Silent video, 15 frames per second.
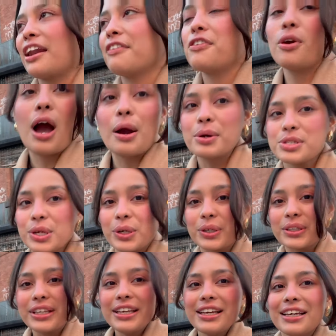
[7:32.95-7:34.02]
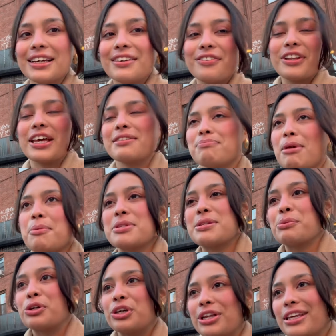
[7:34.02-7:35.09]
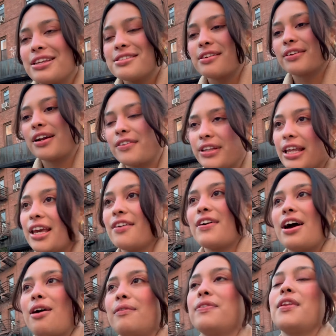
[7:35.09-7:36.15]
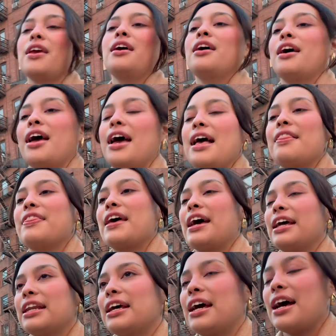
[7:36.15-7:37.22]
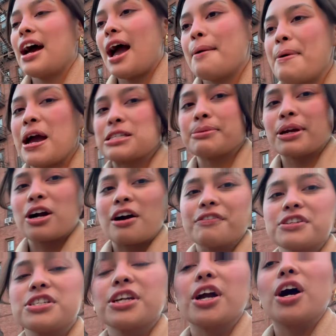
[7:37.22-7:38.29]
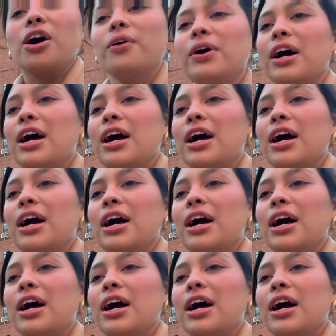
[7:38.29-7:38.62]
a few hours early for like maybe some goodies or whatever they give out. And then I packed my coffee to go.